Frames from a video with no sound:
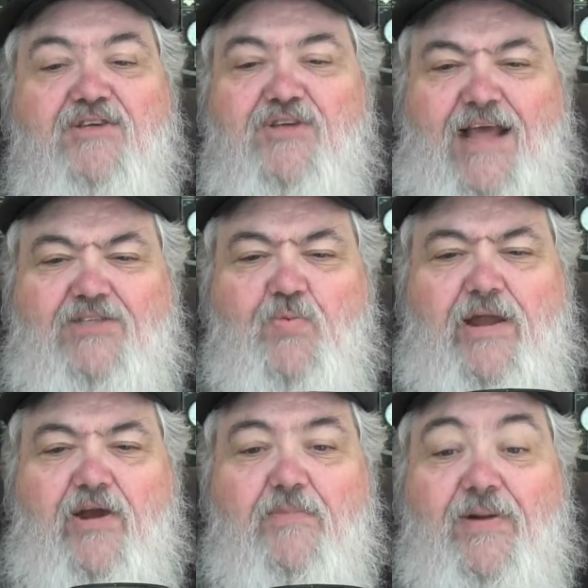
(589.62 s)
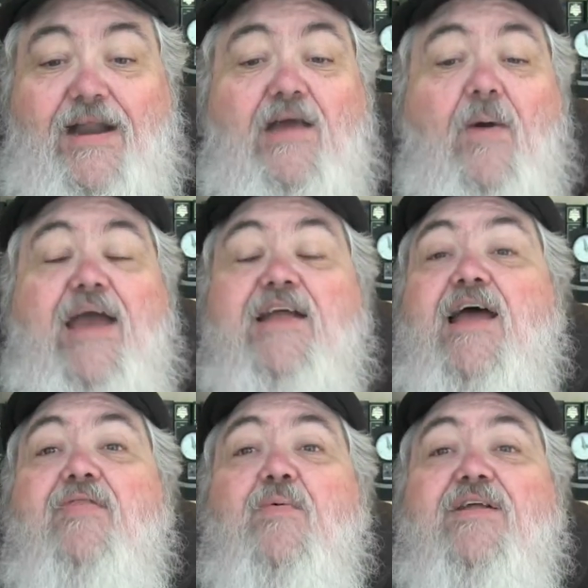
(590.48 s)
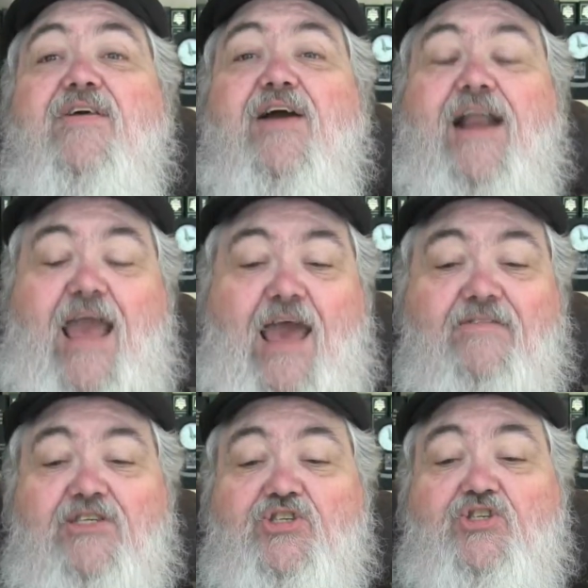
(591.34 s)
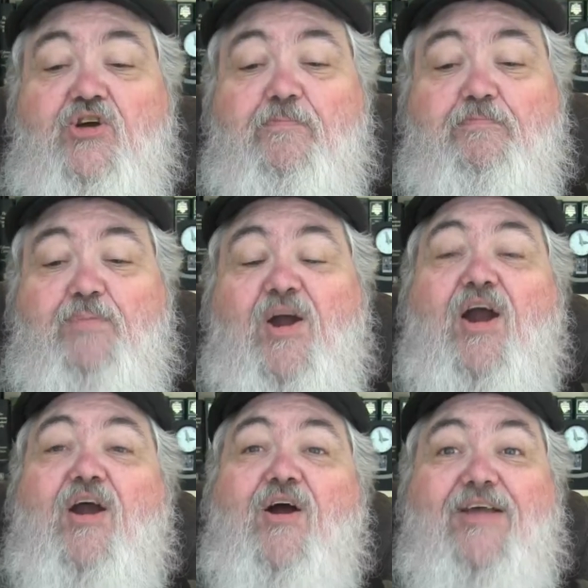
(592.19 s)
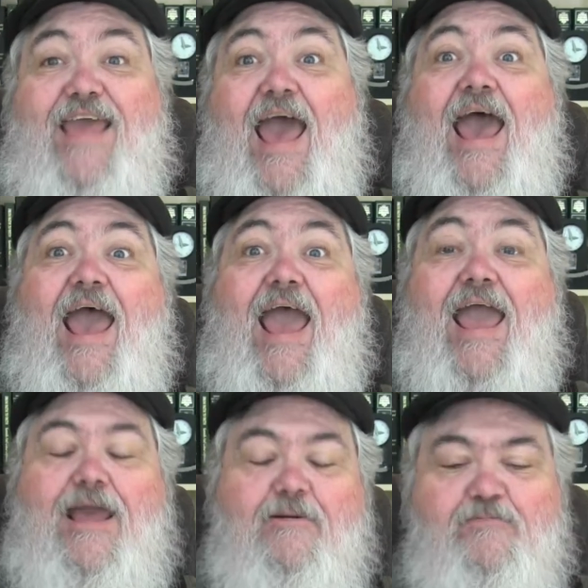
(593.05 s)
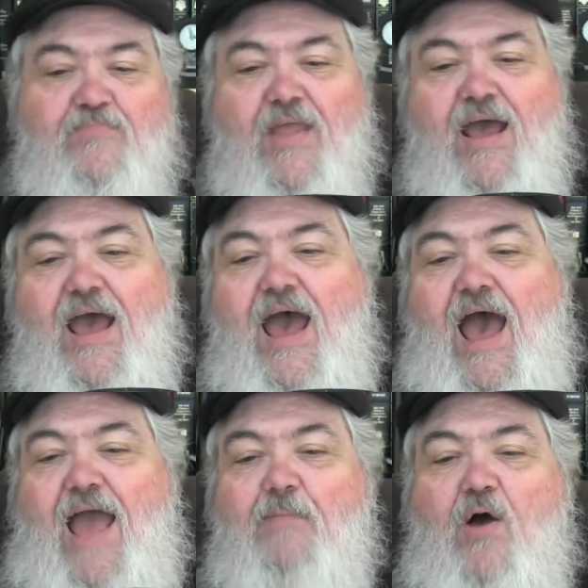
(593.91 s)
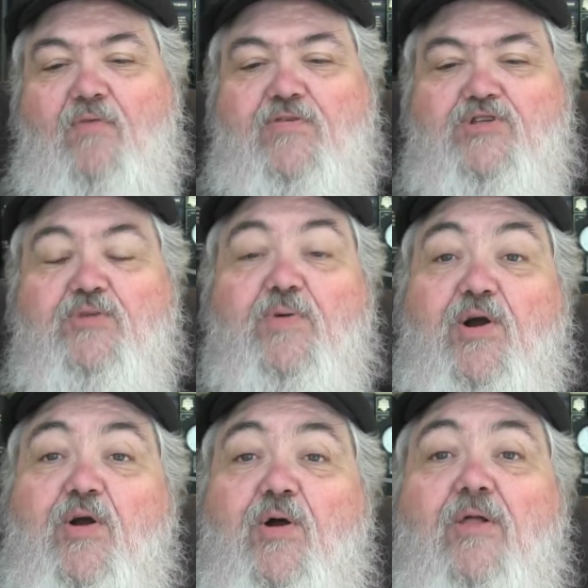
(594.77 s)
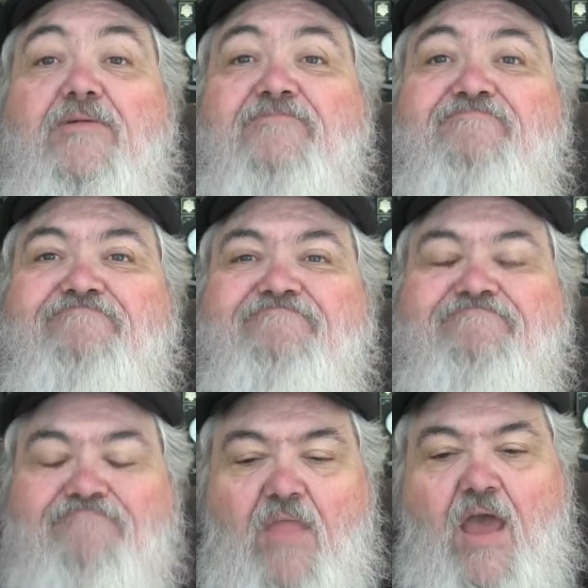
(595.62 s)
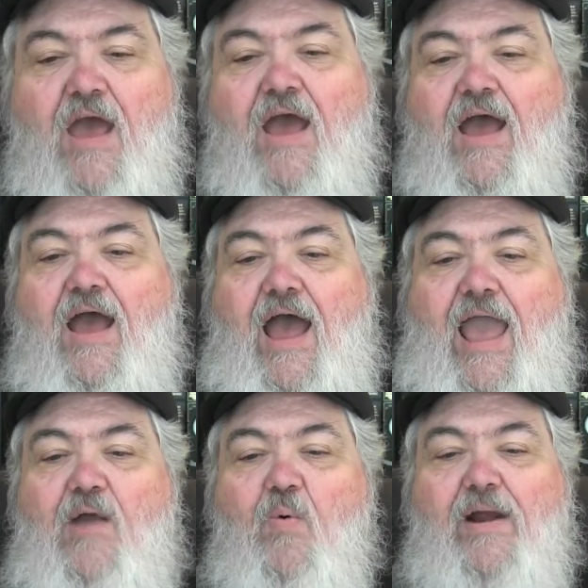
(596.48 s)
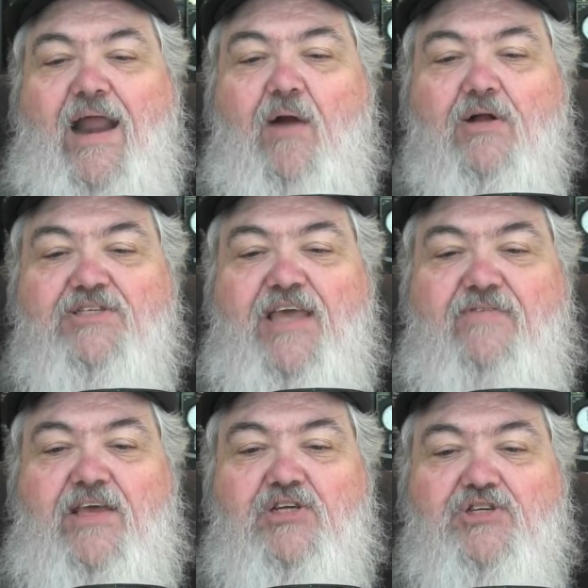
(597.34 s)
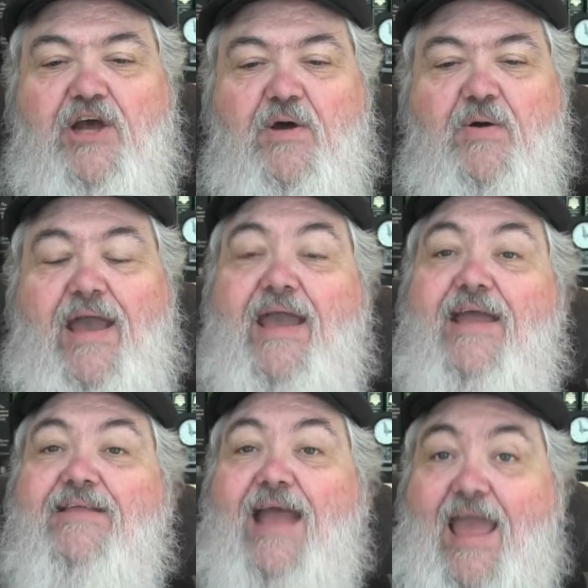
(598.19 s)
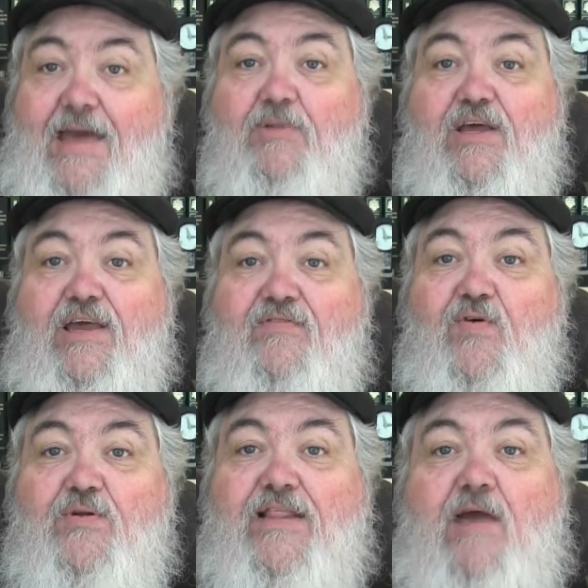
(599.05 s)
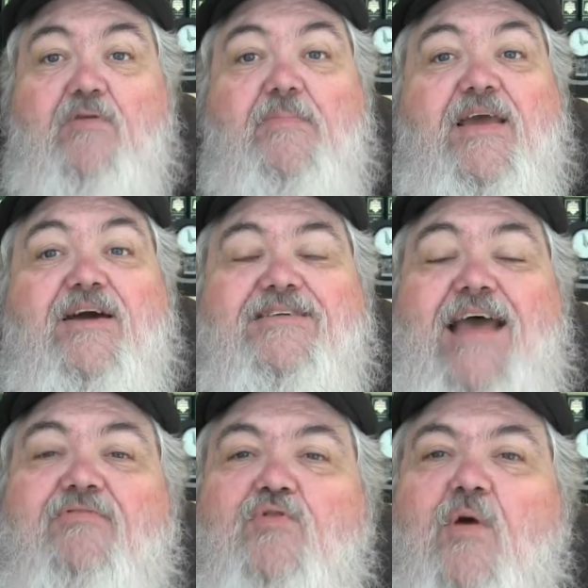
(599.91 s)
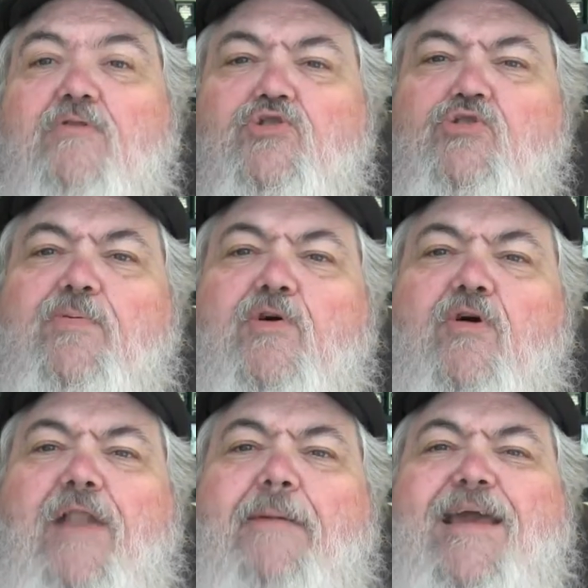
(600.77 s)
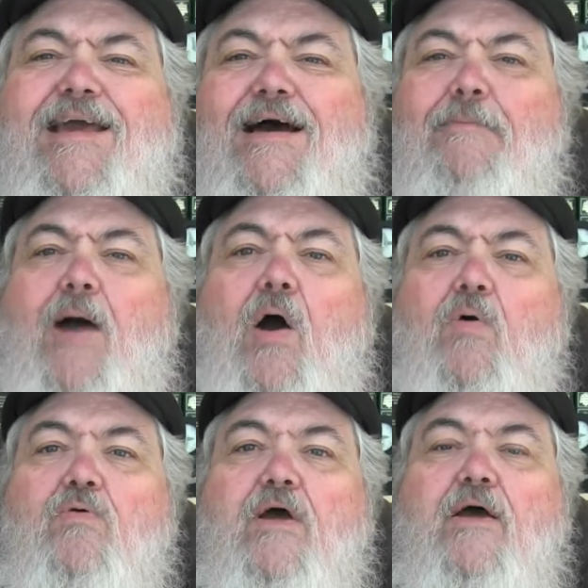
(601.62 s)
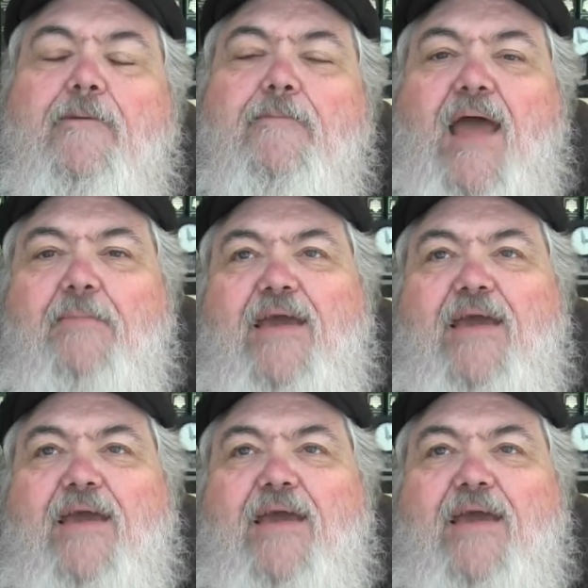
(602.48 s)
So that's weird. But anyway, another one they're going to have is Supergirl. Yay! I'm all for Supergirl. a one-hour TV show, and I am looking forward to that one because, after all, Supergirl. I mean, come on. I